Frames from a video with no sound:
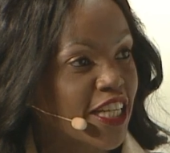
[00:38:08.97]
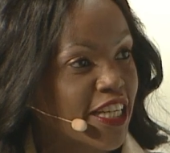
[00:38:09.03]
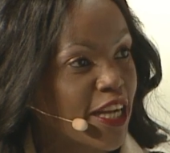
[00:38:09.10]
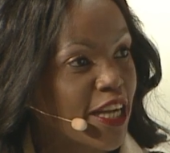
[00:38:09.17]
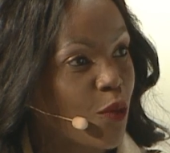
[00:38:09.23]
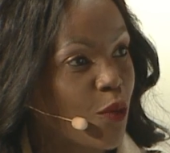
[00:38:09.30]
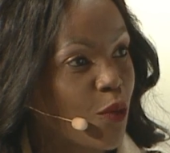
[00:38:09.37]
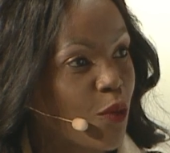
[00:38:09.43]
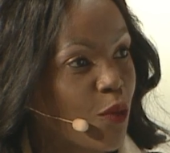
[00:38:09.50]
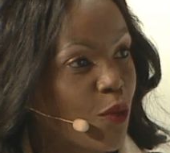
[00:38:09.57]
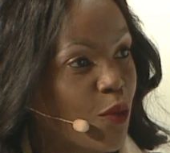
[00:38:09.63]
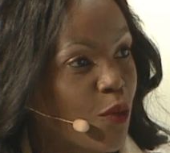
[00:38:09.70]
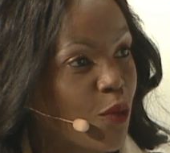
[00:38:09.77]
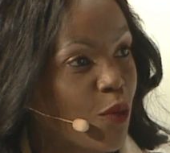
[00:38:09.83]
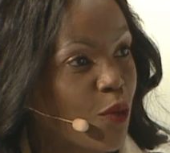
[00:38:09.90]
And I want to
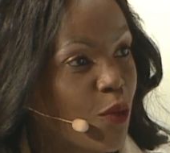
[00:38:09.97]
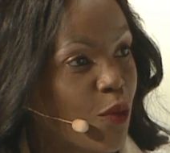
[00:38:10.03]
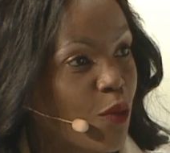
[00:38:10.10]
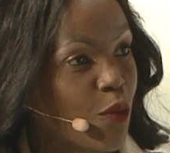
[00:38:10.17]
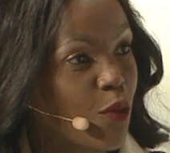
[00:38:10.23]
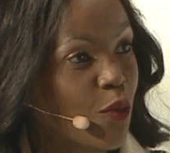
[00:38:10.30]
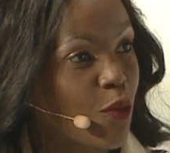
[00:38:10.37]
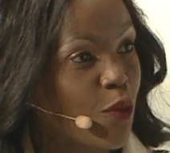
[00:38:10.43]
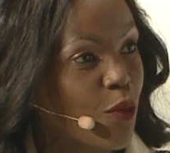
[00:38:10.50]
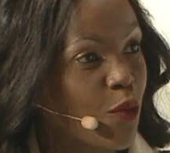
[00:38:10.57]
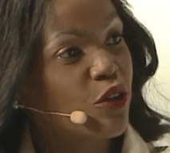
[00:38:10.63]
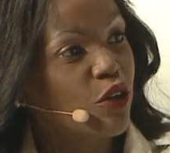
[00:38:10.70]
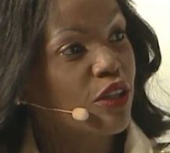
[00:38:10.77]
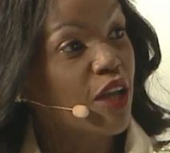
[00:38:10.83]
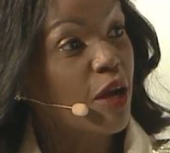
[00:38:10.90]
hear your
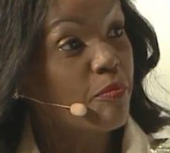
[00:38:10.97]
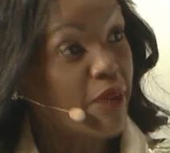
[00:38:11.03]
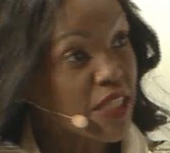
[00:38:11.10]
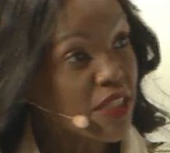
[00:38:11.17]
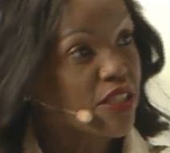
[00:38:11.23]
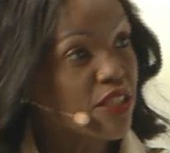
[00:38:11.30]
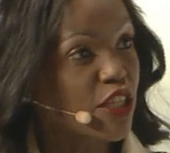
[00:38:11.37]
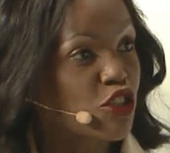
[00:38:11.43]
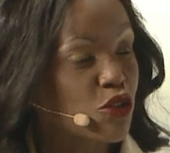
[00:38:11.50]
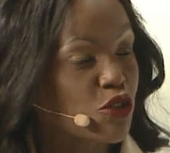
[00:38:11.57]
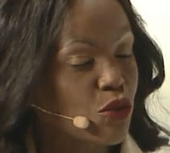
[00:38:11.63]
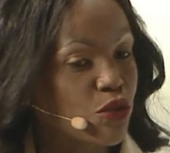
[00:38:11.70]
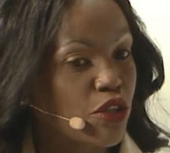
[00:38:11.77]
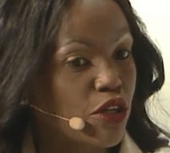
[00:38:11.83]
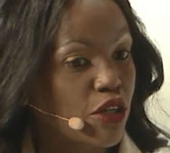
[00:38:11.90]
final message
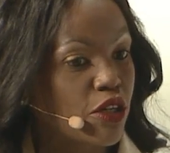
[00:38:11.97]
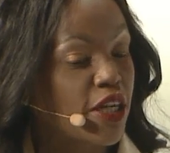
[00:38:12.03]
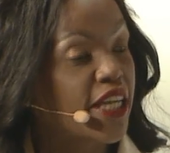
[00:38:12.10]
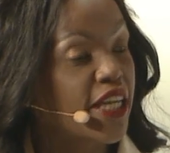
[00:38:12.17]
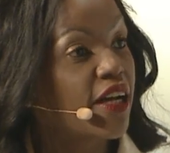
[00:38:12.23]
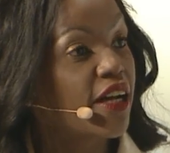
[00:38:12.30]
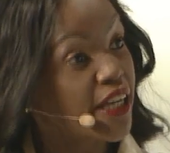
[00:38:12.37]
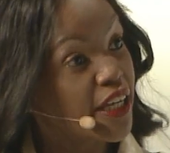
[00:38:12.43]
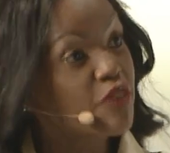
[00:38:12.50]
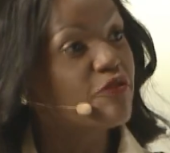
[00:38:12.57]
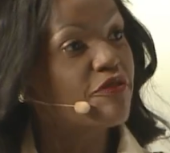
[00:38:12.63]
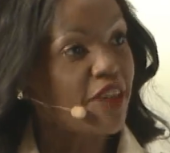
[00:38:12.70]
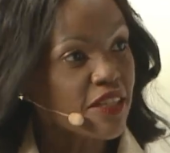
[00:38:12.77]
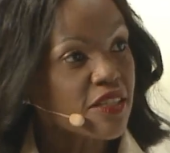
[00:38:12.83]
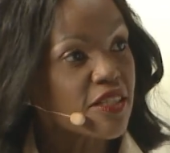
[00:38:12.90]
to the
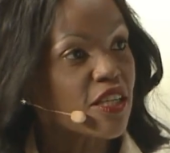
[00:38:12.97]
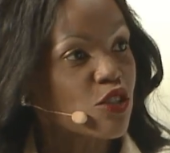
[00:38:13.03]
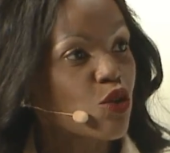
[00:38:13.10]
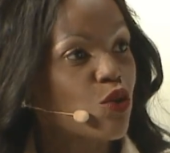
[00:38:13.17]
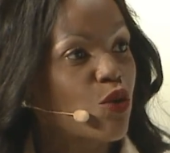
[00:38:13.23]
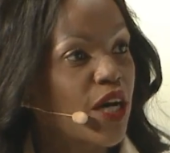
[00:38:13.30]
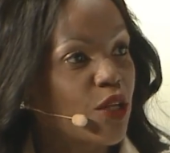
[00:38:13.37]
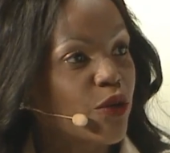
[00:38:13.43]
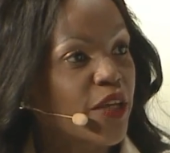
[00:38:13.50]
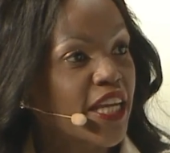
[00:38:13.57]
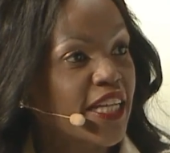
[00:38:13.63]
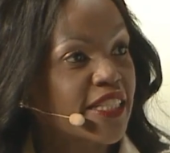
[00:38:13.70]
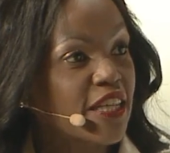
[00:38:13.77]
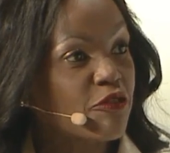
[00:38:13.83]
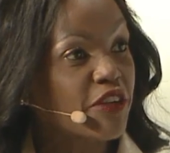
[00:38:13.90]
investors who are looking
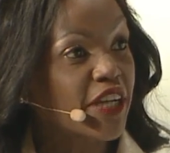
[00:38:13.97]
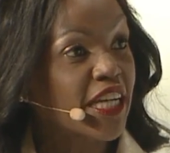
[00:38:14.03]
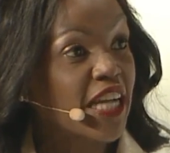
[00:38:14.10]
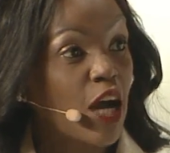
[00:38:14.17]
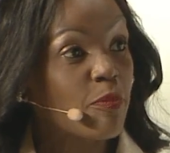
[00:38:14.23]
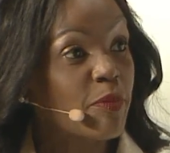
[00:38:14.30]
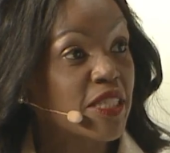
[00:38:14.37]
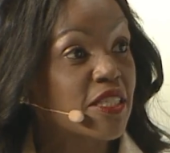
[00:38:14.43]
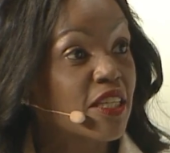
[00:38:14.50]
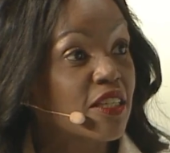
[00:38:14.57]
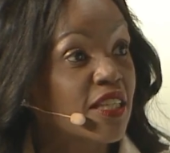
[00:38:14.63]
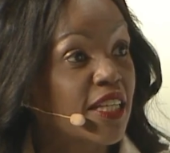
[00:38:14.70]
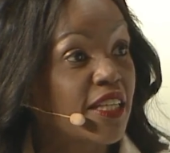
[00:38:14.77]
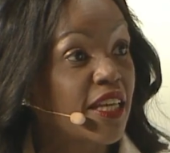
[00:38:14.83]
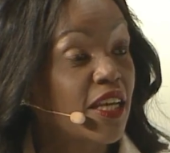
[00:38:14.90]
at Africa now,
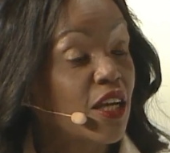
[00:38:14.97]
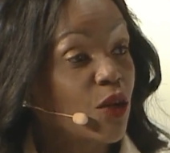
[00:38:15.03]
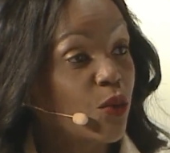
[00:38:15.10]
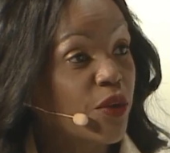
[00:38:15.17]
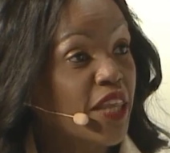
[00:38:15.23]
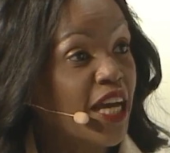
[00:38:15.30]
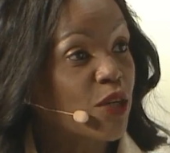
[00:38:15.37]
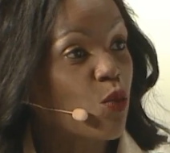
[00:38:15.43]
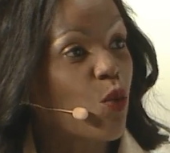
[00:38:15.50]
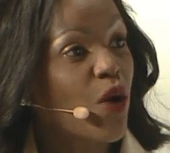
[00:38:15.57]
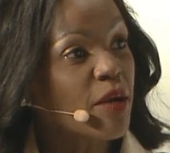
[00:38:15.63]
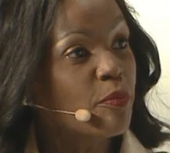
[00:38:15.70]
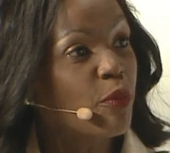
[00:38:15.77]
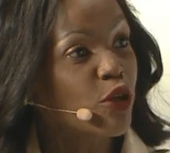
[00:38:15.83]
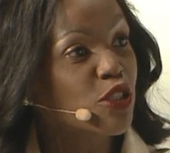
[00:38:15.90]
particularly with that
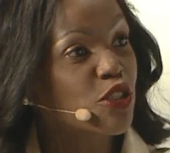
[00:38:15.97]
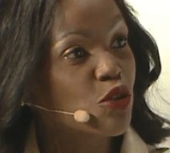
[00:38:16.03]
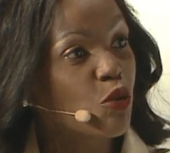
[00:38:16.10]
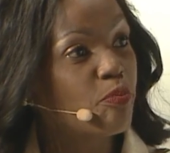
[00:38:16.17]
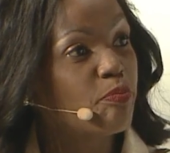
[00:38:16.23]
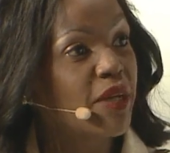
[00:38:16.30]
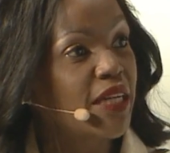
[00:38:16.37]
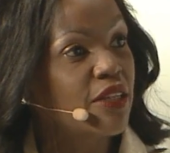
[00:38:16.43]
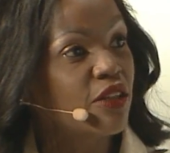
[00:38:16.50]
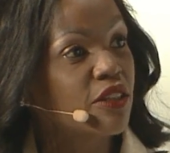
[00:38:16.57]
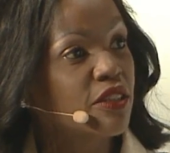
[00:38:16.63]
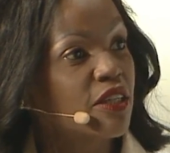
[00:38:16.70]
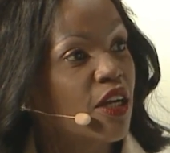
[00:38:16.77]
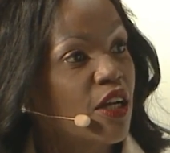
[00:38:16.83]
1.2 billion